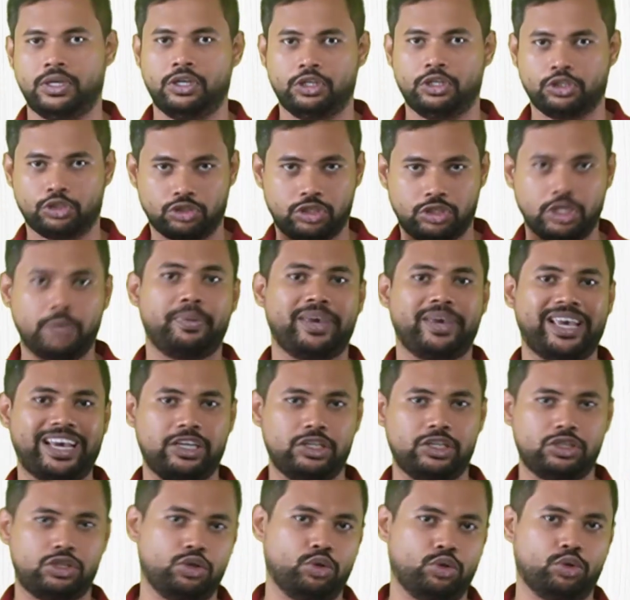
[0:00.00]
So CPI
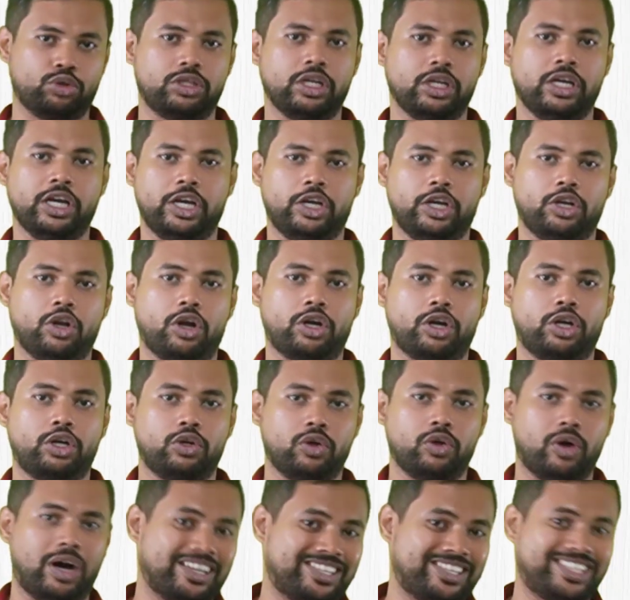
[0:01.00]
is used in order
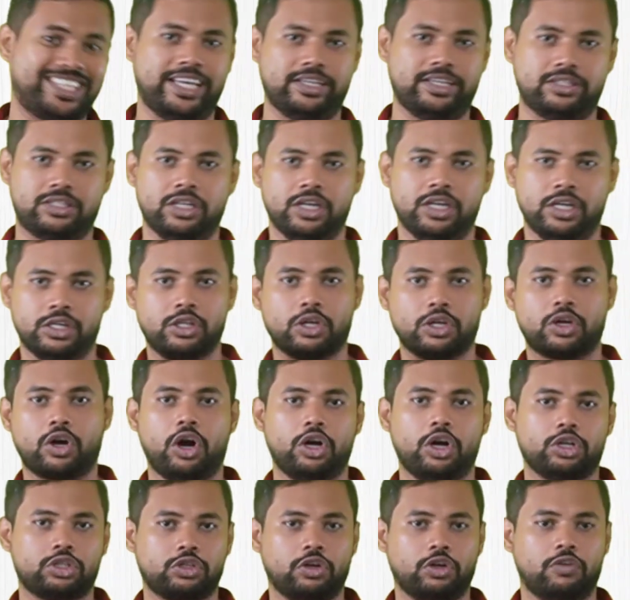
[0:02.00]
to assess the
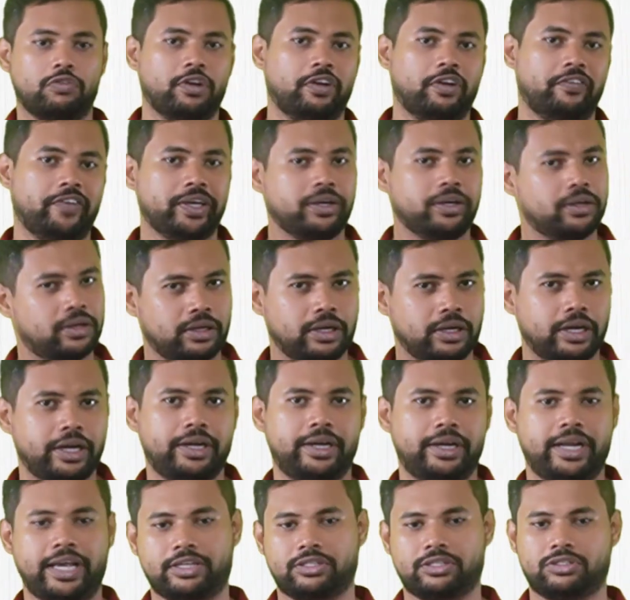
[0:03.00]
cost of living
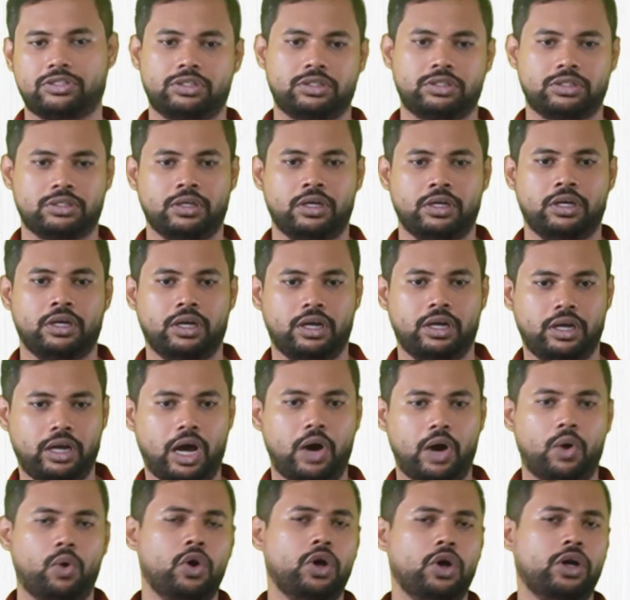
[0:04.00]
index.
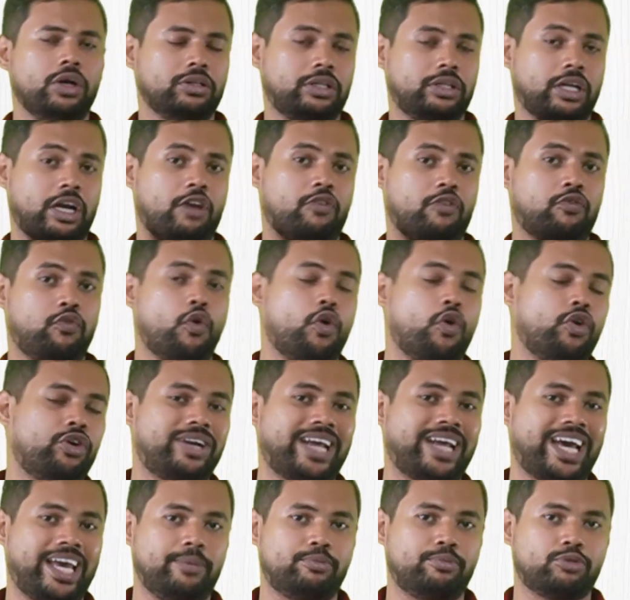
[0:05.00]
Now, there are four
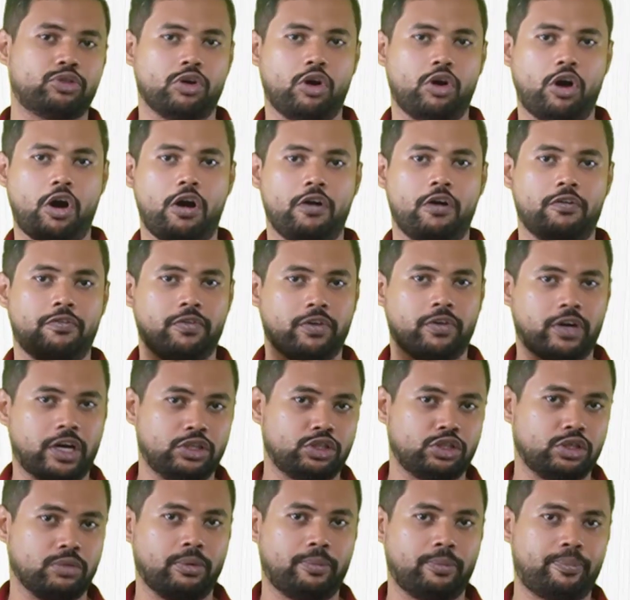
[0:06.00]
types of
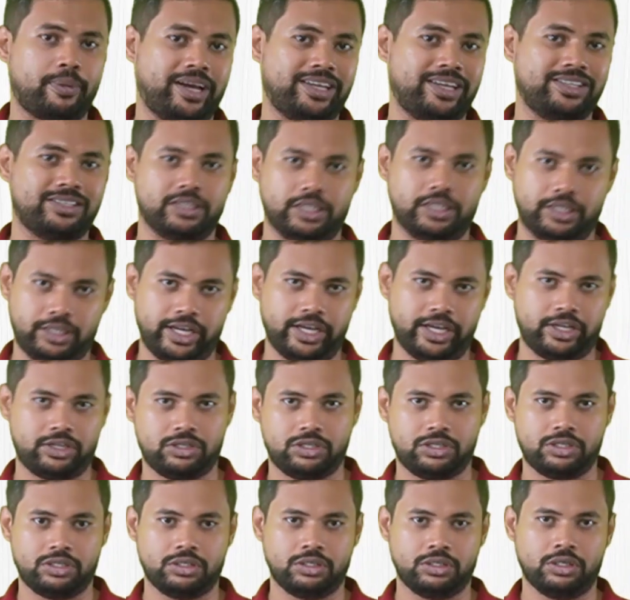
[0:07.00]
Consumer Price
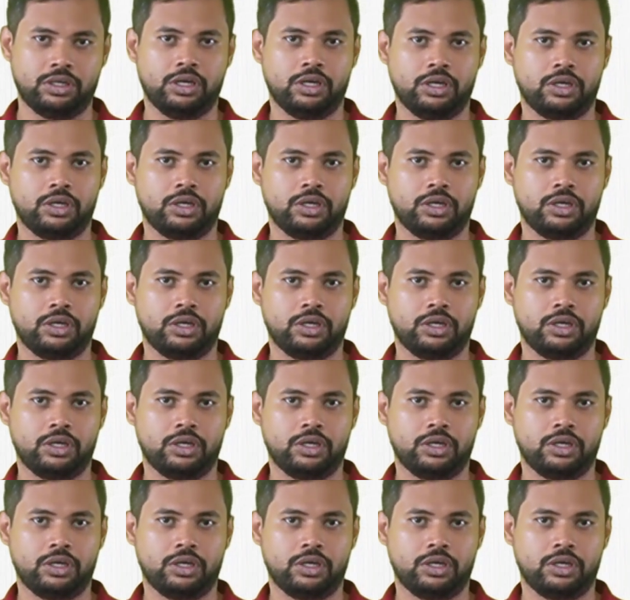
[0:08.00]
Index.